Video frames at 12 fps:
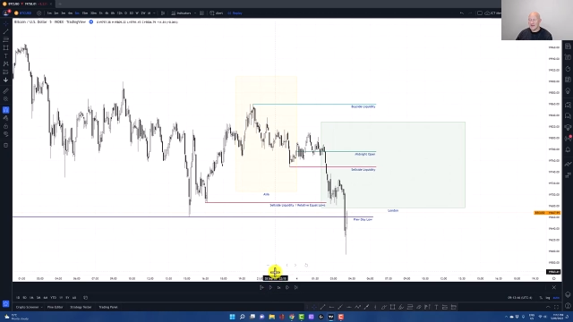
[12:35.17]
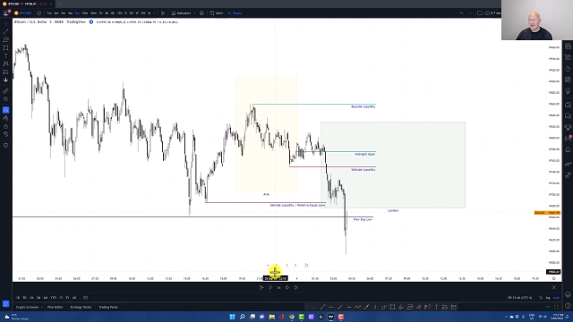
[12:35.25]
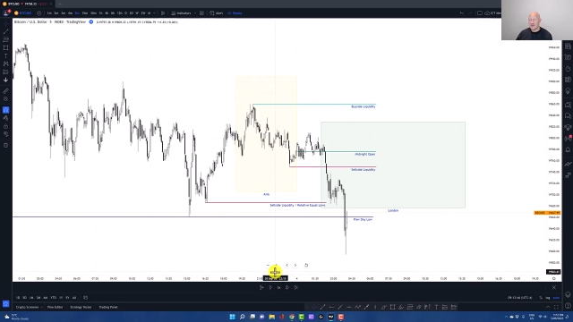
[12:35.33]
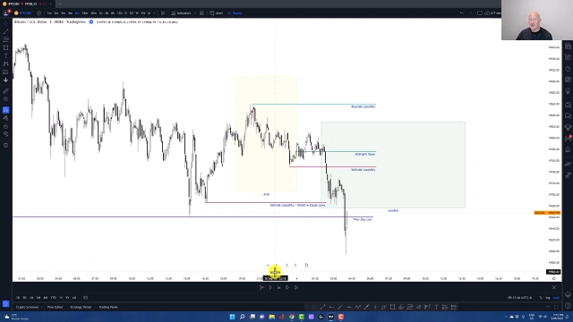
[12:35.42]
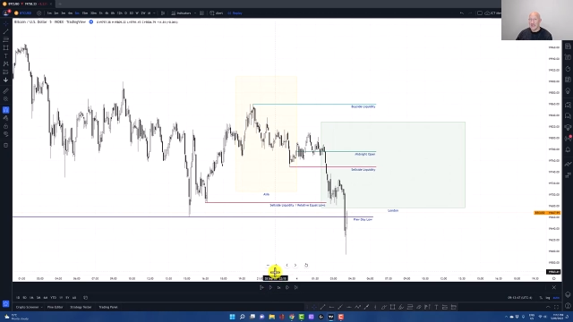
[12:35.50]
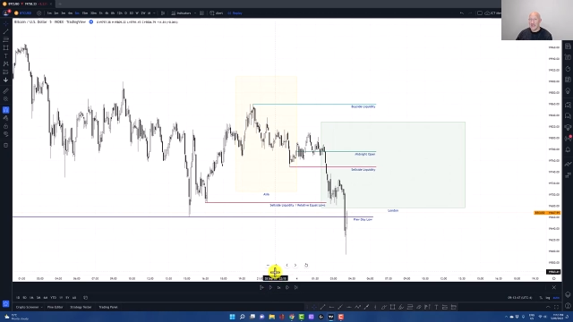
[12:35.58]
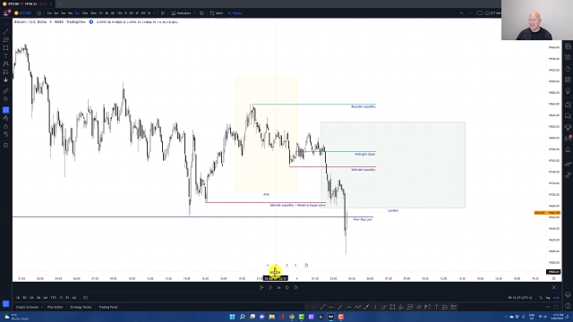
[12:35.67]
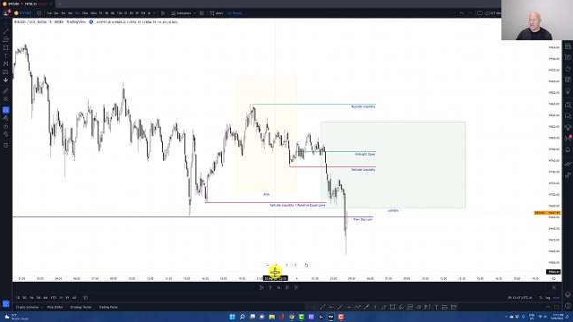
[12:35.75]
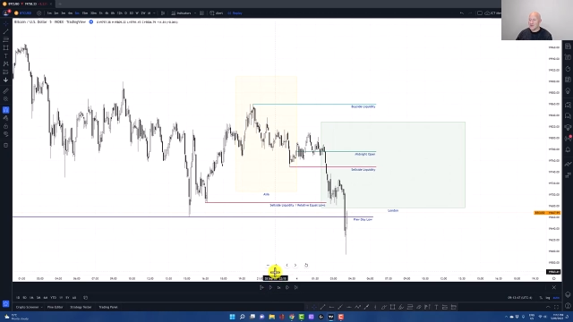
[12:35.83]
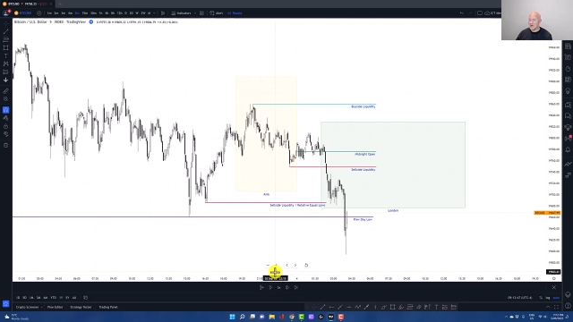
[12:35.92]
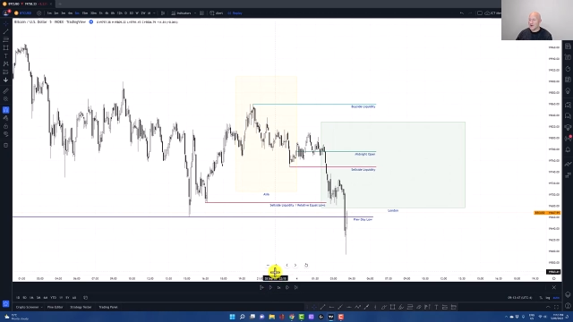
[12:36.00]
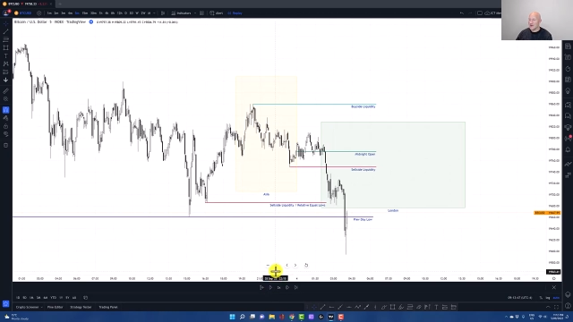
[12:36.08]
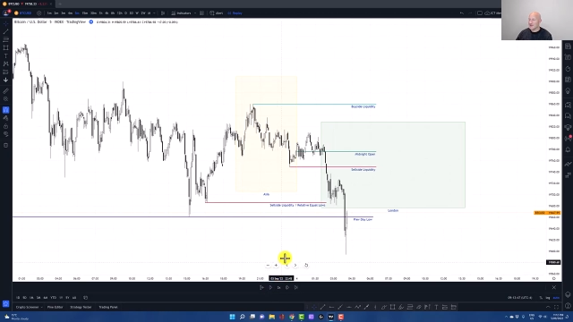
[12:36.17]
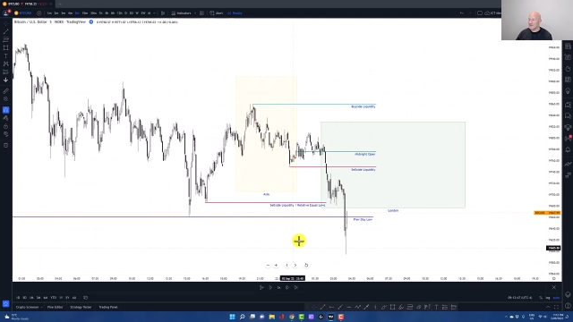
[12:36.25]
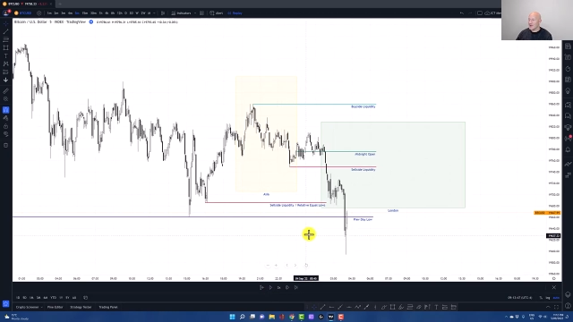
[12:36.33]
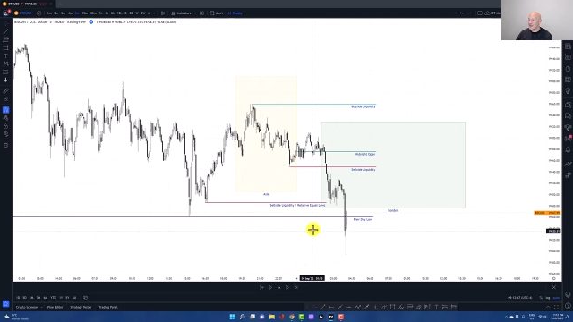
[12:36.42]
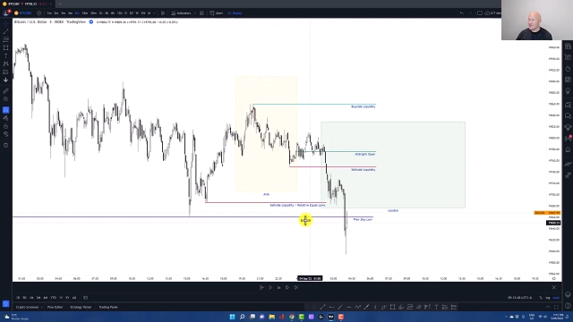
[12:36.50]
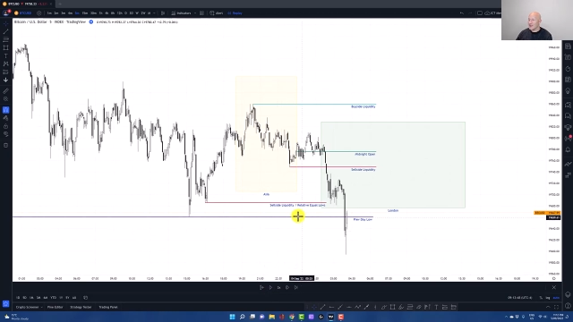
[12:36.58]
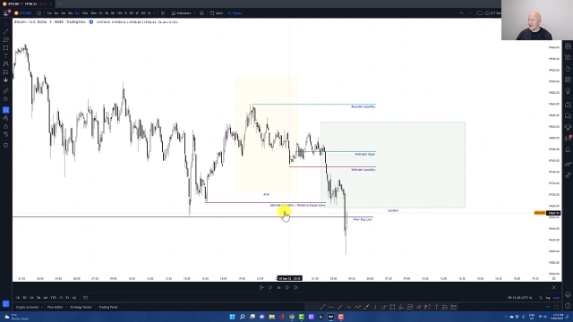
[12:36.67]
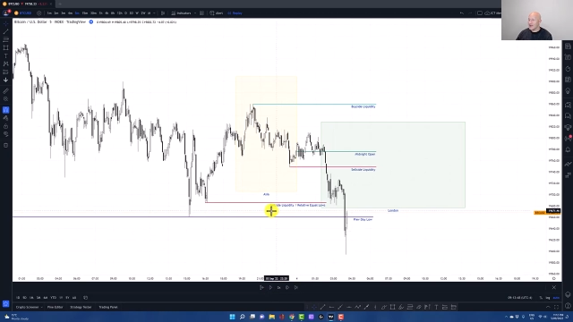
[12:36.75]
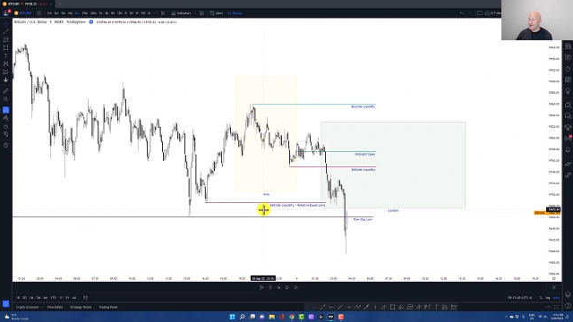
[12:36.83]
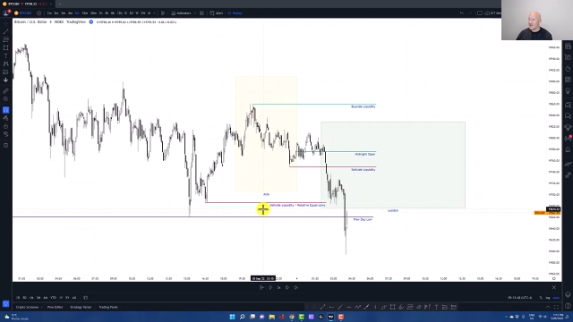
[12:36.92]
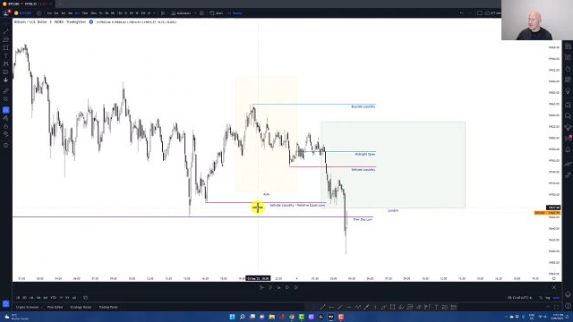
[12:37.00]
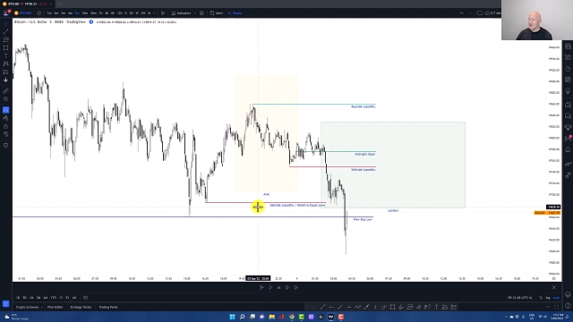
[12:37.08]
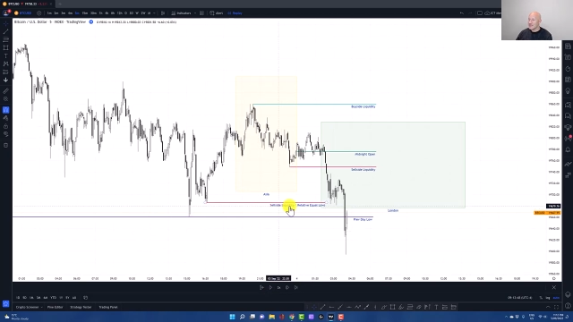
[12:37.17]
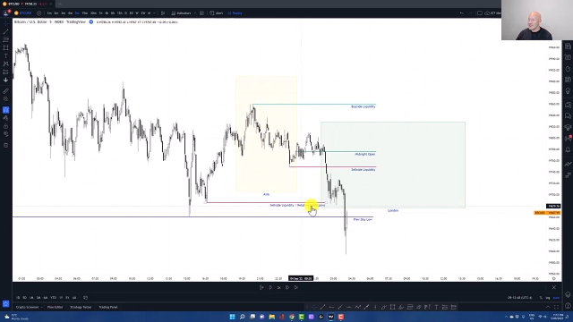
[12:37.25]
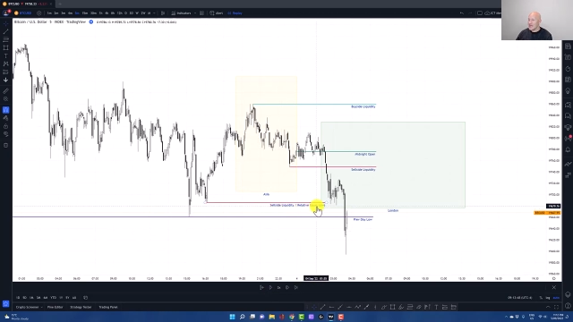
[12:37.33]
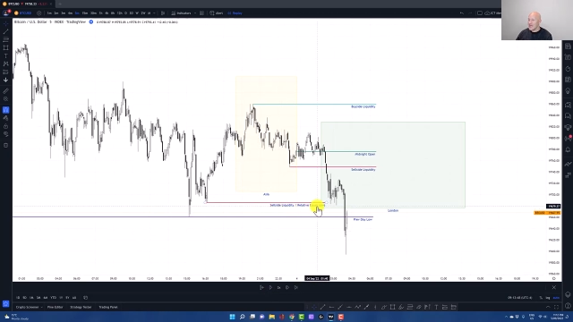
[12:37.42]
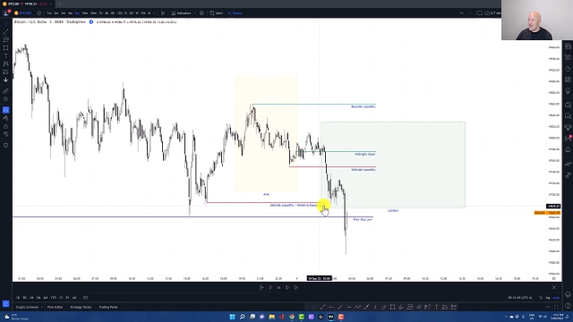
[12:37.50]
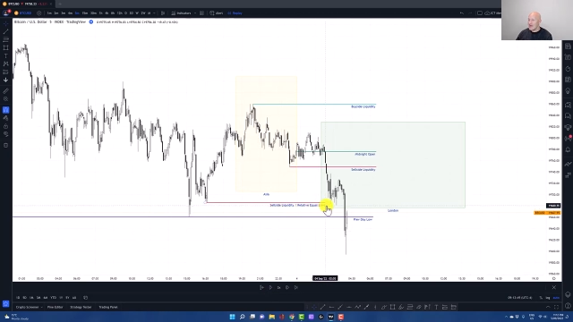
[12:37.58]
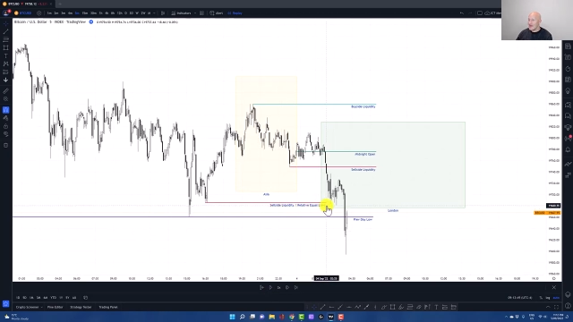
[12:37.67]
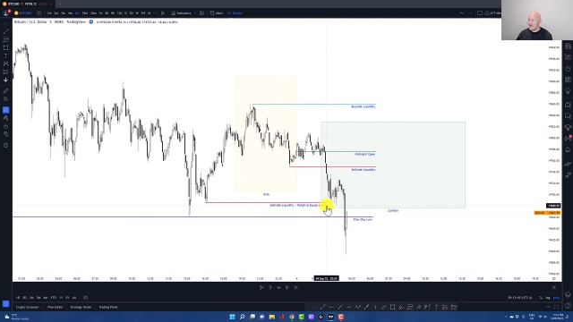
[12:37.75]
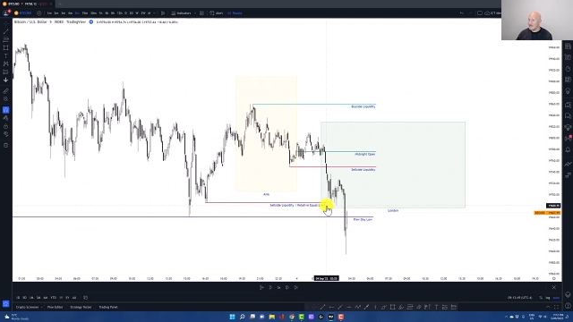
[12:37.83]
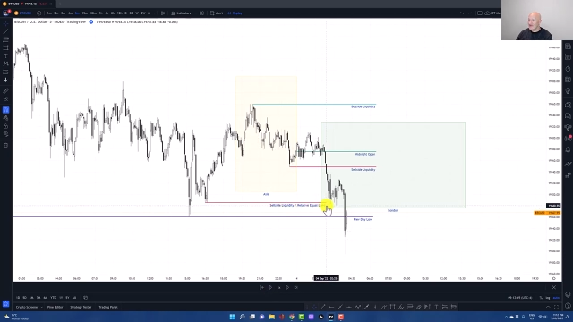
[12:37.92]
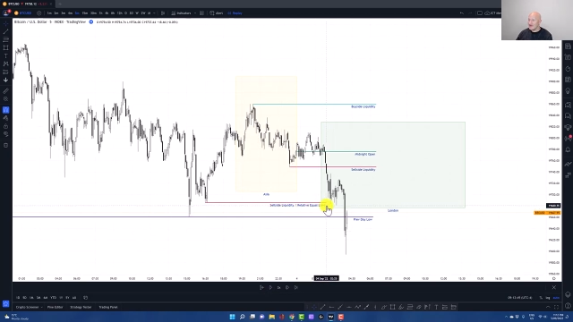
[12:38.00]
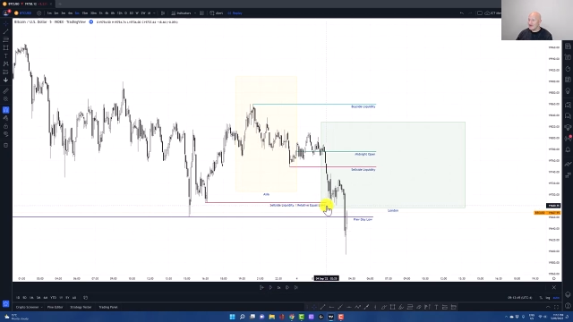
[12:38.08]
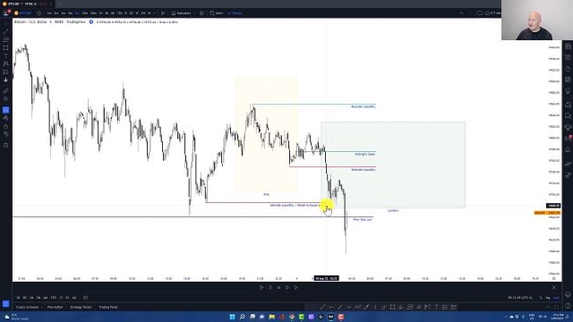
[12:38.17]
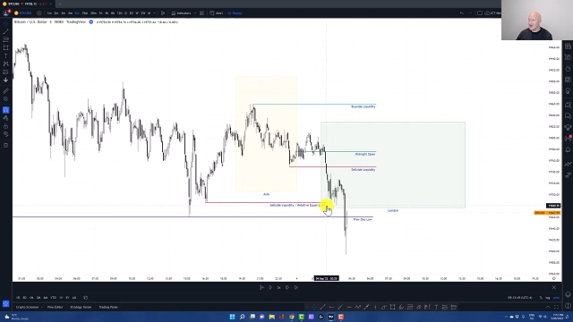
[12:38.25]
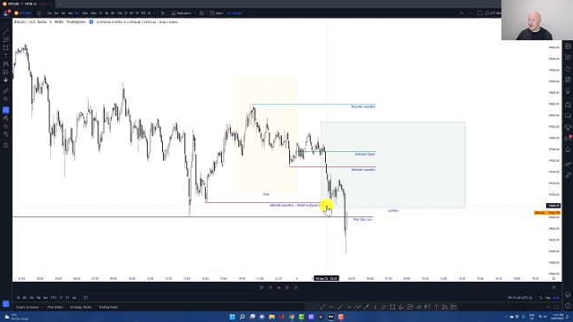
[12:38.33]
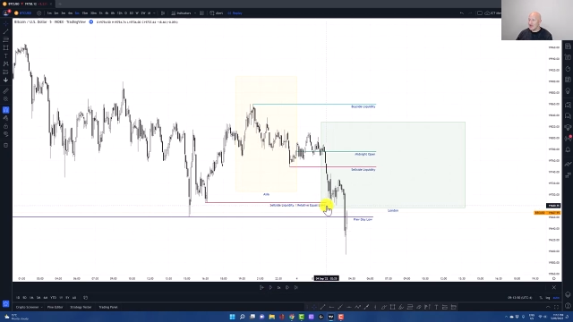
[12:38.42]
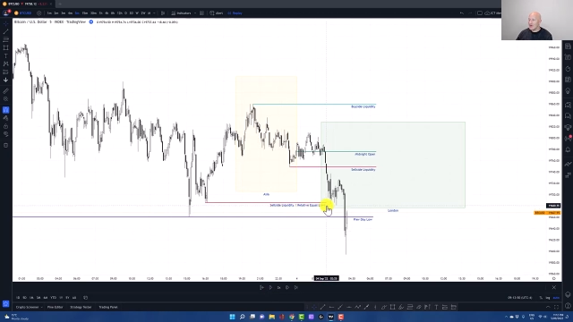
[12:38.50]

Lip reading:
Nobody's mouth can be seen.